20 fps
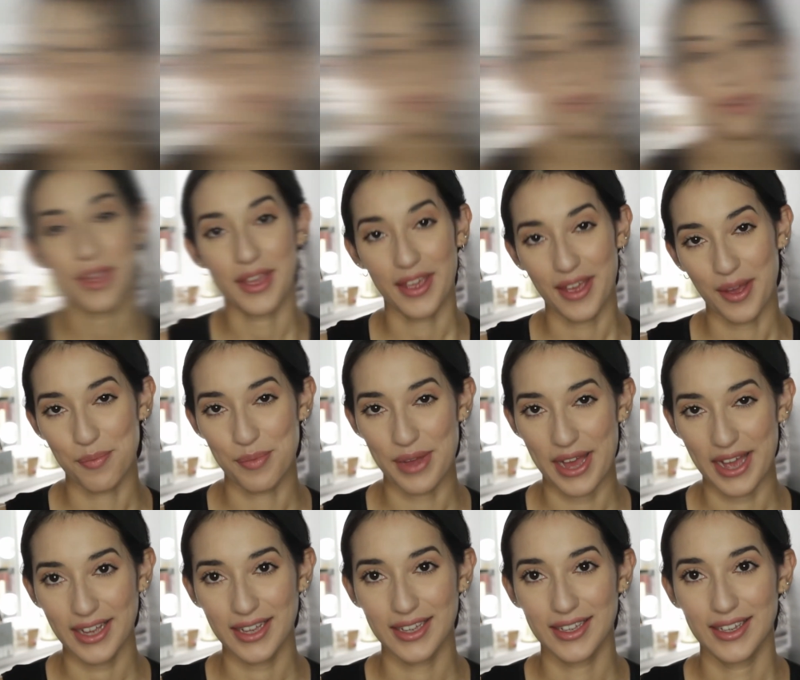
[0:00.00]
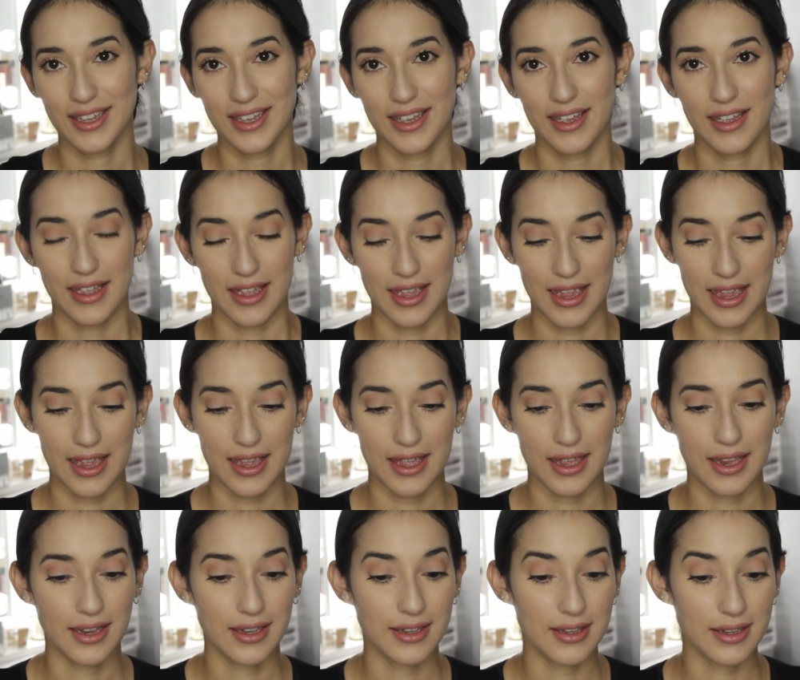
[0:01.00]
Okay, I'm back,
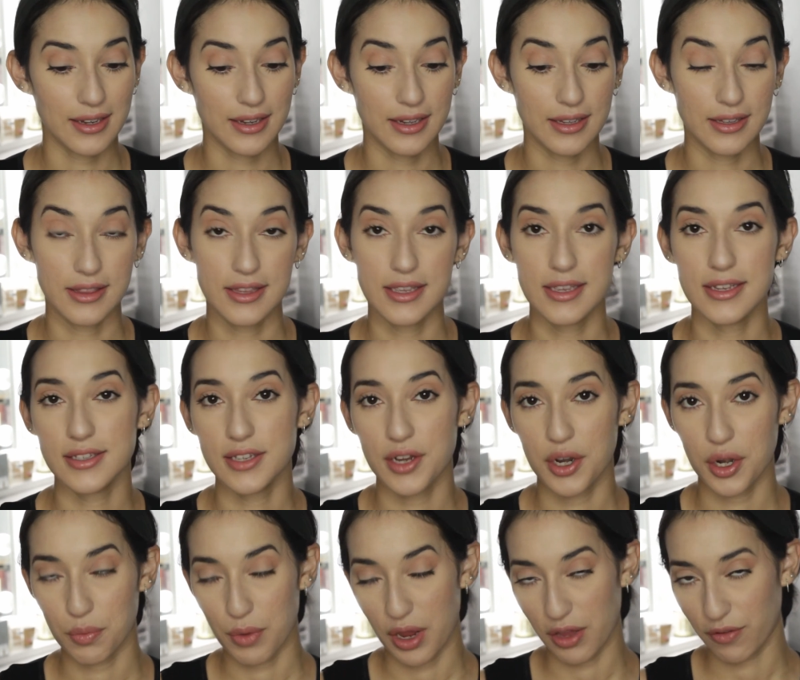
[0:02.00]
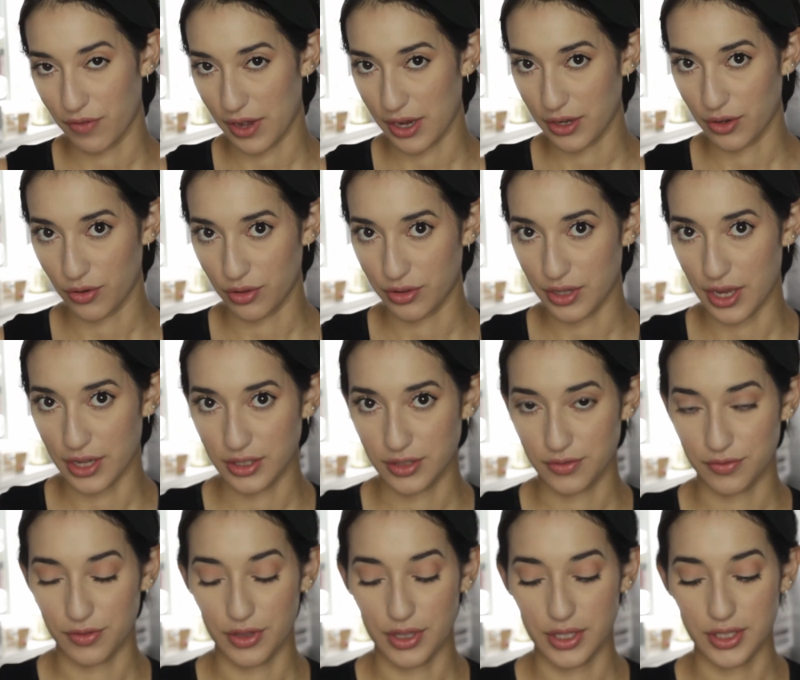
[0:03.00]
and these are my final thoughts
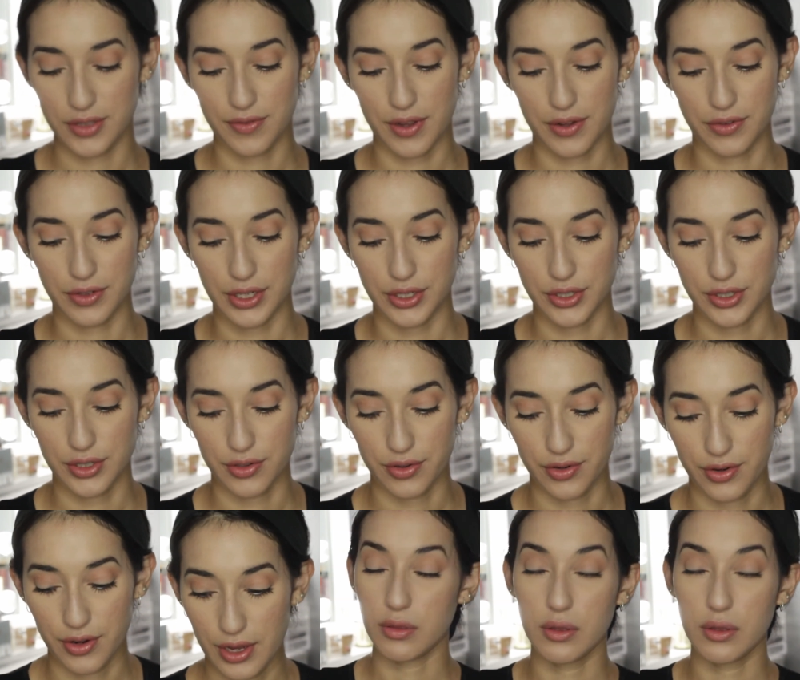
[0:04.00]
for this foundation.